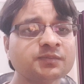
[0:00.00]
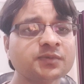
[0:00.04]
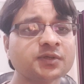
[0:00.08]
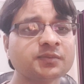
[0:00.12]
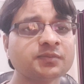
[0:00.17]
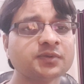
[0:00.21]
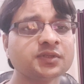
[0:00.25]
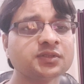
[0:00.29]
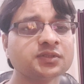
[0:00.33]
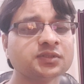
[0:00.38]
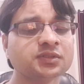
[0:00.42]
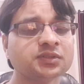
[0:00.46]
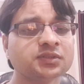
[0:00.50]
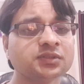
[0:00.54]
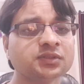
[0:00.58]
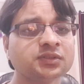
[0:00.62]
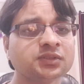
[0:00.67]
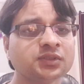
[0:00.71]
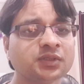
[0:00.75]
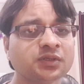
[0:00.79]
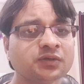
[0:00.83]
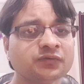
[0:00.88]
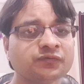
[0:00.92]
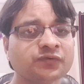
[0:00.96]
between the
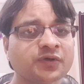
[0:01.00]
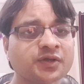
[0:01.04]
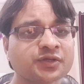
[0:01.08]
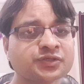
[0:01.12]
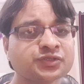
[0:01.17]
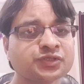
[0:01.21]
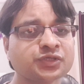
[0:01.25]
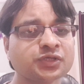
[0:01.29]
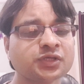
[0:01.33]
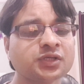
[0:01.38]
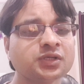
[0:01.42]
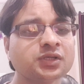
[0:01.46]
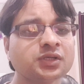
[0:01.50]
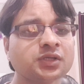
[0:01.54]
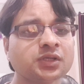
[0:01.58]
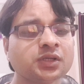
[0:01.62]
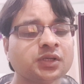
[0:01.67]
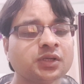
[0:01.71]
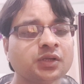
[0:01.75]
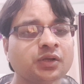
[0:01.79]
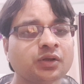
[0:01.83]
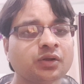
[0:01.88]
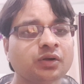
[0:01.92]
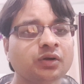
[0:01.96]
functional
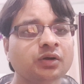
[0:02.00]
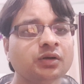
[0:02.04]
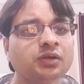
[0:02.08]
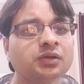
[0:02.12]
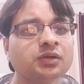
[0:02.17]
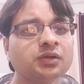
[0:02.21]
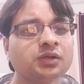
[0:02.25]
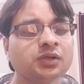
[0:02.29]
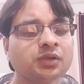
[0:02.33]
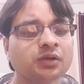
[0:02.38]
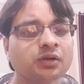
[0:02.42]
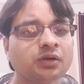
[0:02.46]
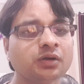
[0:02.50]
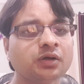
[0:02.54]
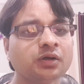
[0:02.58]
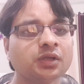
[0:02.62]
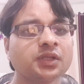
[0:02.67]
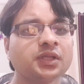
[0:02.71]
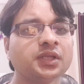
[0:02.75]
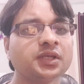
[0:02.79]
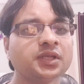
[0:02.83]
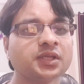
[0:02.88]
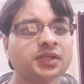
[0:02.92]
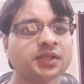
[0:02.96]
or
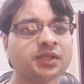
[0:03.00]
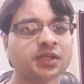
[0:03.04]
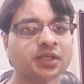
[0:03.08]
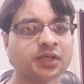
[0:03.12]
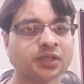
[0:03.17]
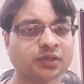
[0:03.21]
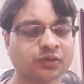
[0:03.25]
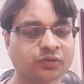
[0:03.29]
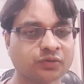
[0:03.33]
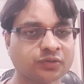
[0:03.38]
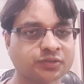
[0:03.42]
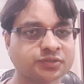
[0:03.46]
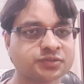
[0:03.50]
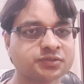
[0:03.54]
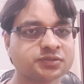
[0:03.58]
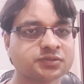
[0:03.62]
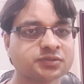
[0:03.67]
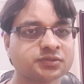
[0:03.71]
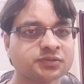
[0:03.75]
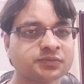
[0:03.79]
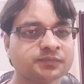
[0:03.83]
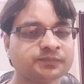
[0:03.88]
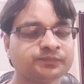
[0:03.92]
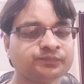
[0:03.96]
organic hearing
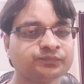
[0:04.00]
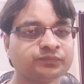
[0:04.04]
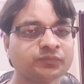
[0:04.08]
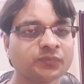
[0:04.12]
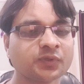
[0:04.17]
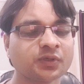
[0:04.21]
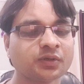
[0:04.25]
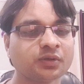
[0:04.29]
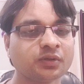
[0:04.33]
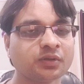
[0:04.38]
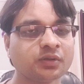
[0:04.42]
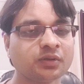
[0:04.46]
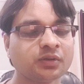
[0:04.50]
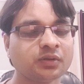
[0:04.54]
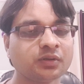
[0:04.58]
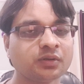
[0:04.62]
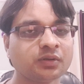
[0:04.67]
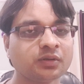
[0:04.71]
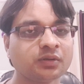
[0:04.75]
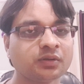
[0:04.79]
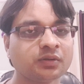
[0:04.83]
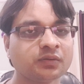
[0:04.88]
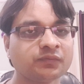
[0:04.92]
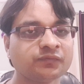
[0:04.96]
loss.
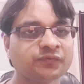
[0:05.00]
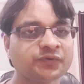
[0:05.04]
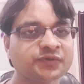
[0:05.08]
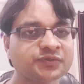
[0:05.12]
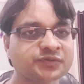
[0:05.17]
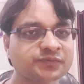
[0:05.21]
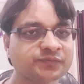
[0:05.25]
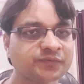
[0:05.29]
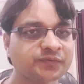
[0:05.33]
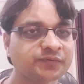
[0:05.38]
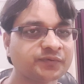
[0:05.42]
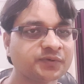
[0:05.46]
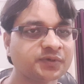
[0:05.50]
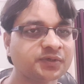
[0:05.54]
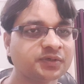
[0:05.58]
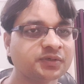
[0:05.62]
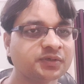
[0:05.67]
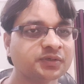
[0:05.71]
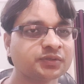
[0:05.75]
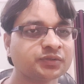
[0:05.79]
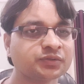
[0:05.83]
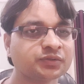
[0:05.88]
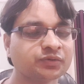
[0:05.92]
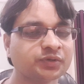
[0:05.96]
First, we will
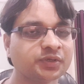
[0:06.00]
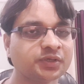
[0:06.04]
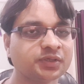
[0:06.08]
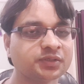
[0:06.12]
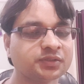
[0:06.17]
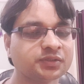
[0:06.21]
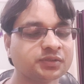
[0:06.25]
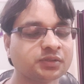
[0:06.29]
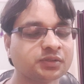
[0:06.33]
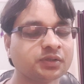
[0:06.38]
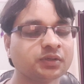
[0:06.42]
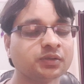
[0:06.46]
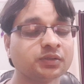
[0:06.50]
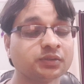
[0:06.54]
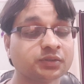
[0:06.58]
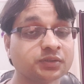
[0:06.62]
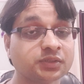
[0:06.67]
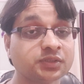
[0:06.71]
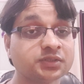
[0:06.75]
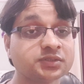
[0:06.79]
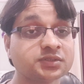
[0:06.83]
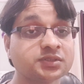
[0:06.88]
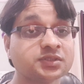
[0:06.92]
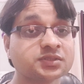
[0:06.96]
today
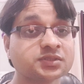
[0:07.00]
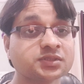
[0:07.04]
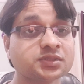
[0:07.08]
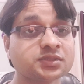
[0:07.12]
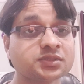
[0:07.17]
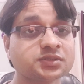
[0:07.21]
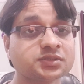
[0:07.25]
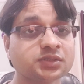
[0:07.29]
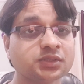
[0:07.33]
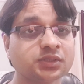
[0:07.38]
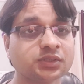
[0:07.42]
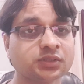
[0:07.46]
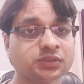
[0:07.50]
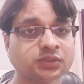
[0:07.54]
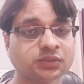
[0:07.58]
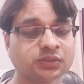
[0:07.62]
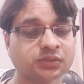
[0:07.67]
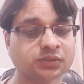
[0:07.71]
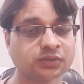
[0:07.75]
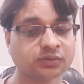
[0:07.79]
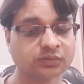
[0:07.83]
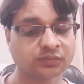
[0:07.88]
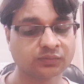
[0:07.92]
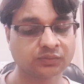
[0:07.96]
just discuss the
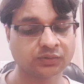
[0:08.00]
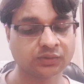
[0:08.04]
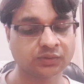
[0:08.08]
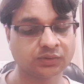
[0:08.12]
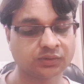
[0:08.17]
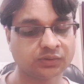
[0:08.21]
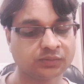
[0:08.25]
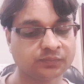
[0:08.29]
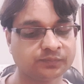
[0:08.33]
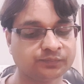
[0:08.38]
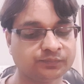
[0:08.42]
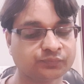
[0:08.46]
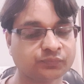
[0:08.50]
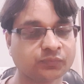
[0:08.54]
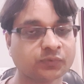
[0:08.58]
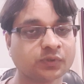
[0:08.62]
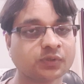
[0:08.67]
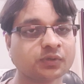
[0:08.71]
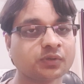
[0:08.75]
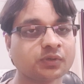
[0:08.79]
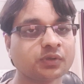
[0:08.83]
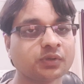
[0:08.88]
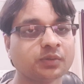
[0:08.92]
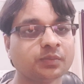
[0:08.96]

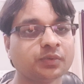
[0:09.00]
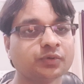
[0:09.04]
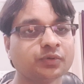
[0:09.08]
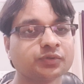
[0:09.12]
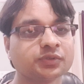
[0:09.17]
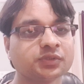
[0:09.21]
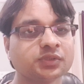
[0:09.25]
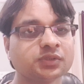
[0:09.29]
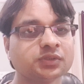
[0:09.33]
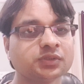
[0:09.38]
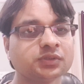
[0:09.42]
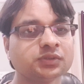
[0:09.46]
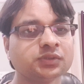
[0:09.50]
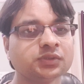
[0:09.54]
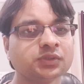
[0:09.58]
about the